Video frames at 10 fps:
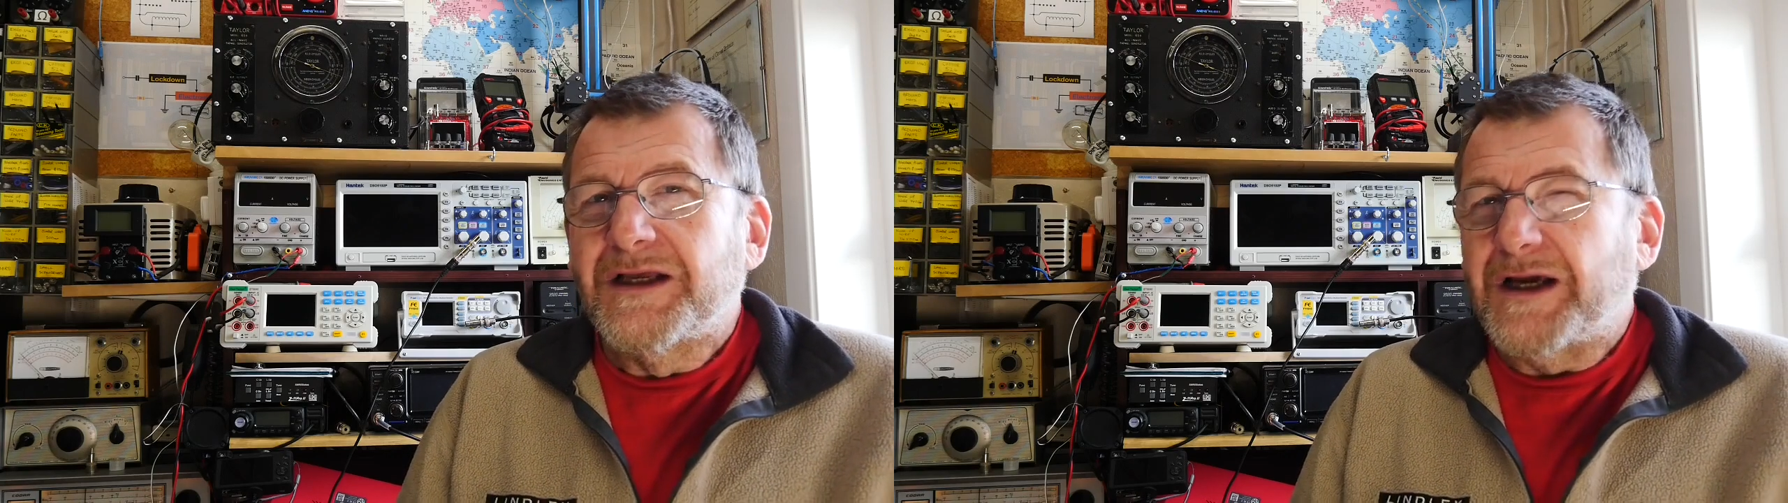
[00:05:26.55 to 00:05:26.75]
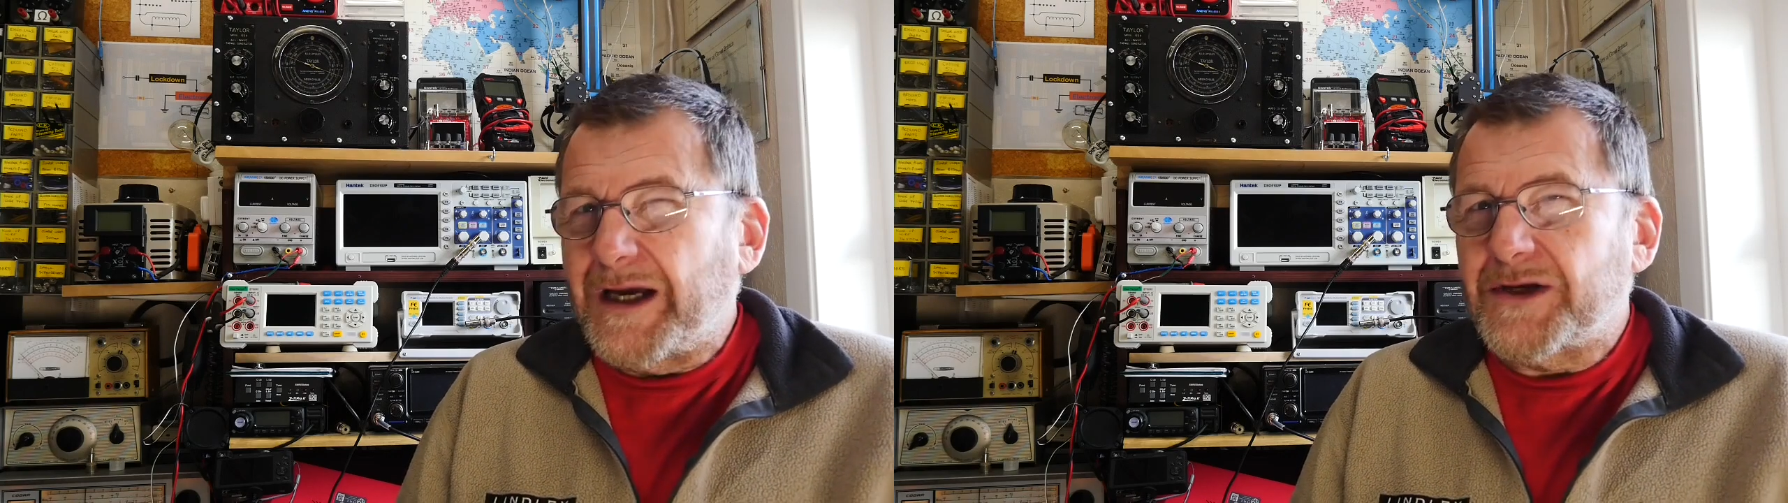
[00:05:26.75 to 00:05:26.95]

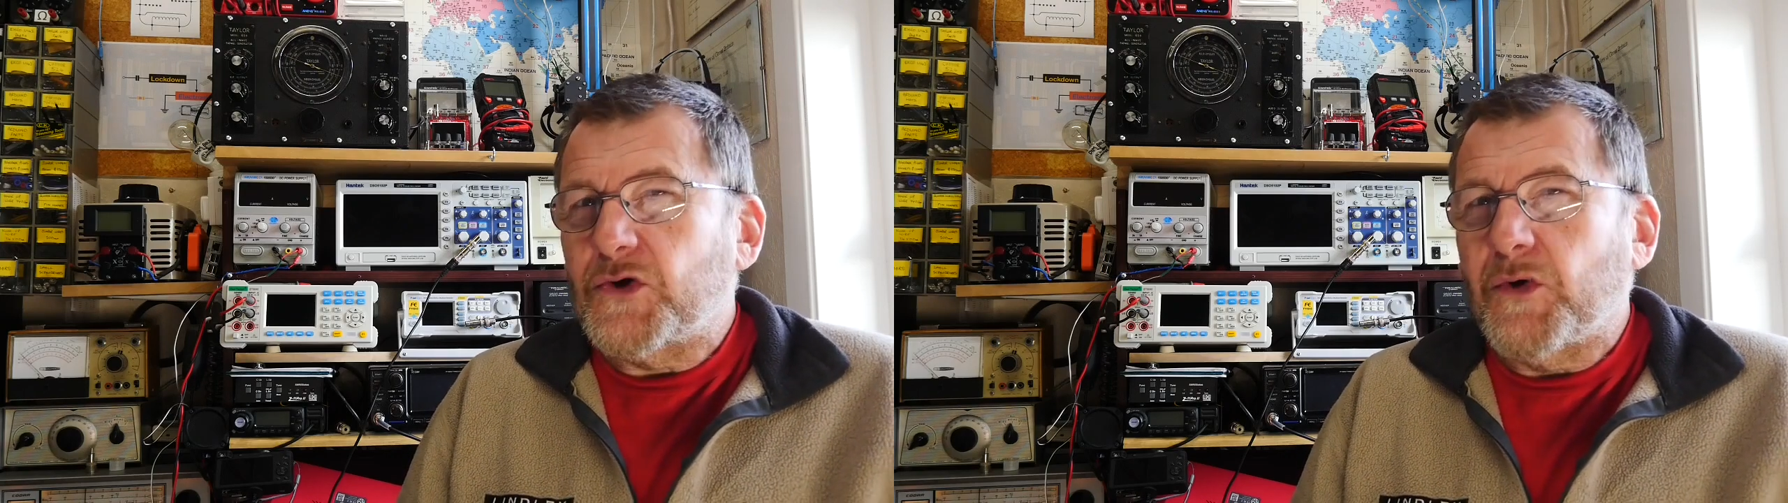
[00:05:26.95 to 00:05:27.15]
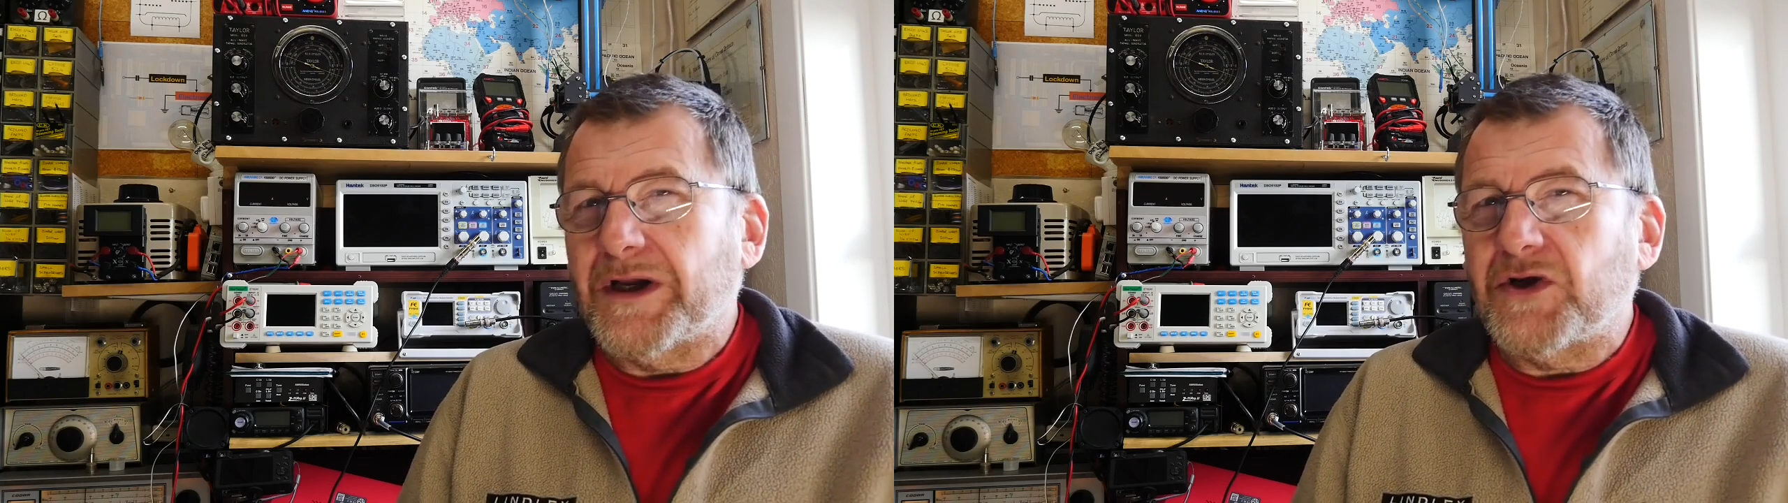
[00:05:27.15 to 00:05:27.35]
I hadn't
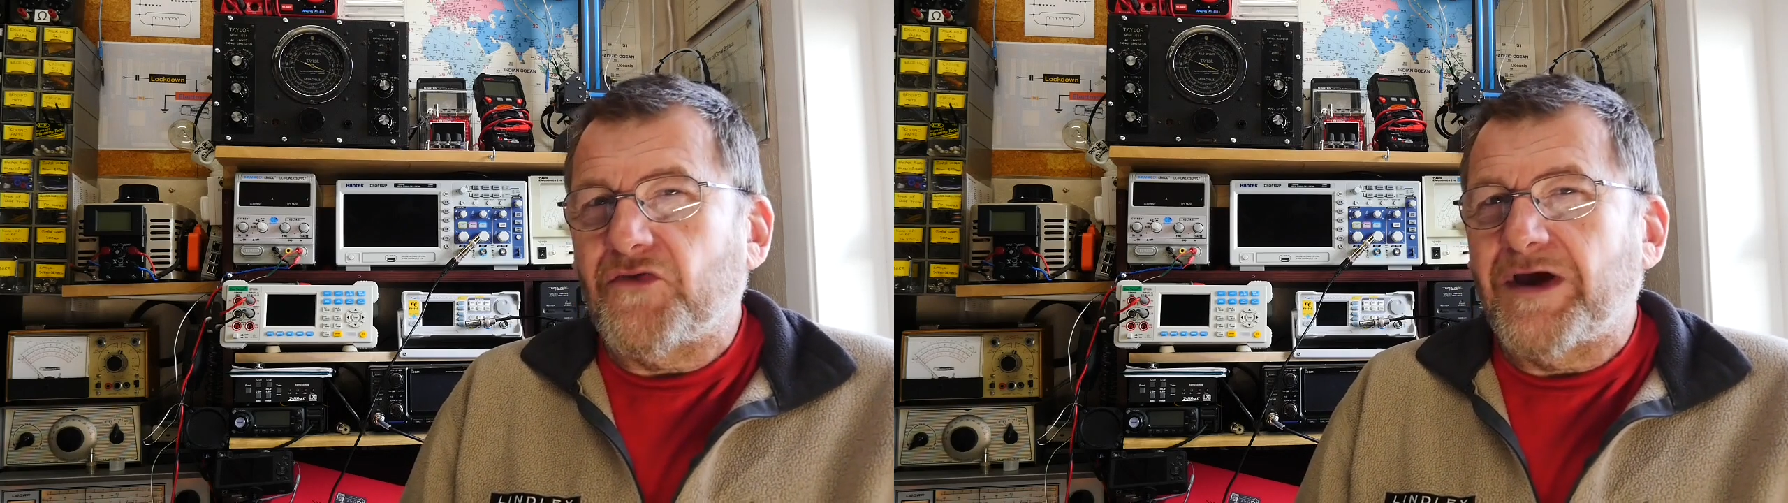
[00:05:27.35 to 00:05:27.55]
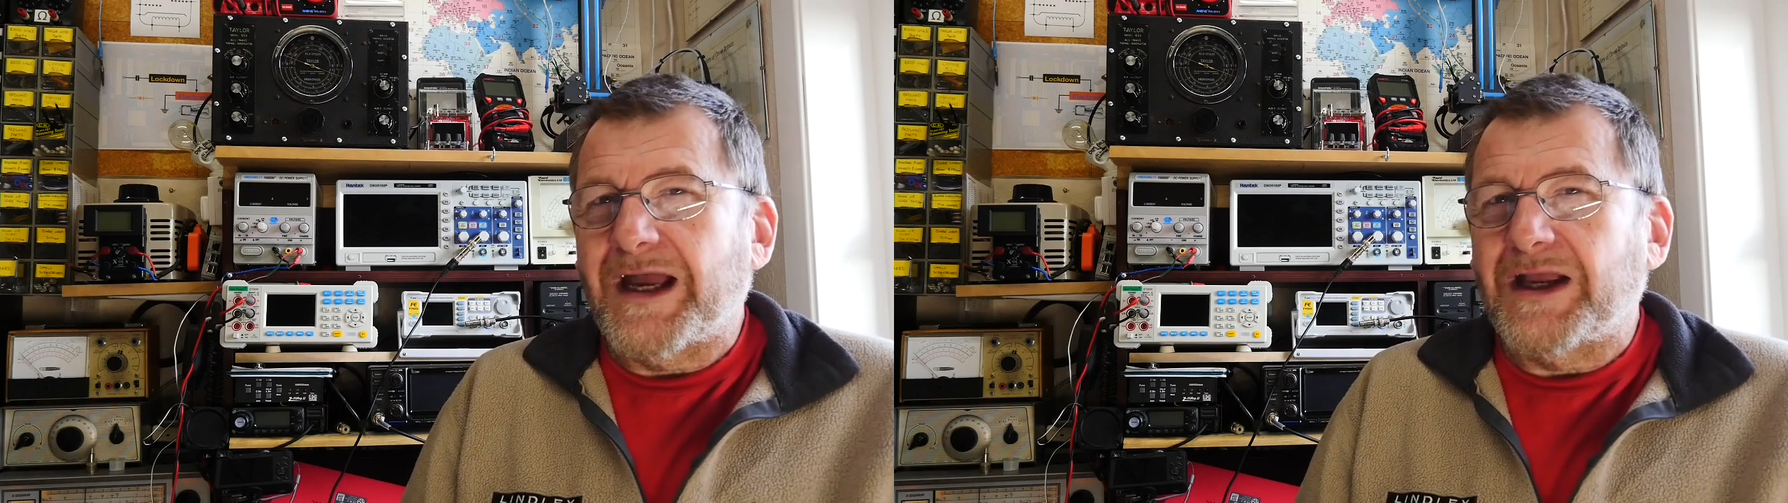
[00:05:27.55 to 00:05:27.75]
quite got
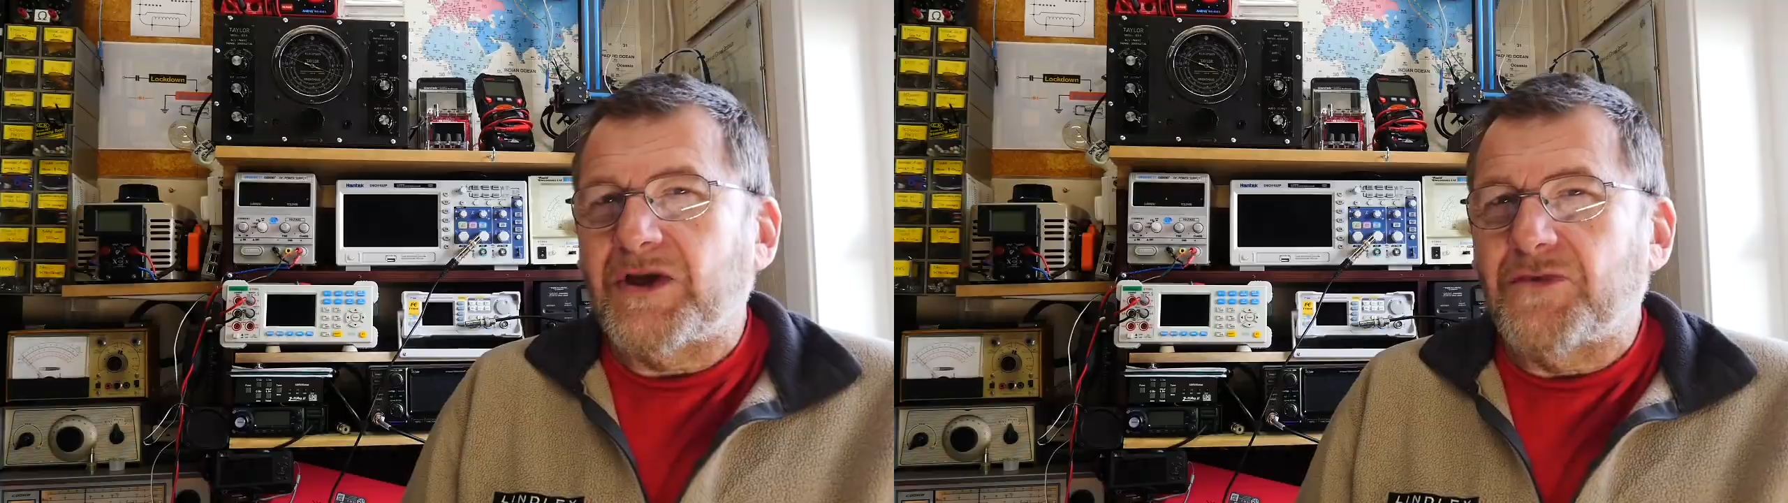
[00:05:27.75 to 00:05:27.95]
the hang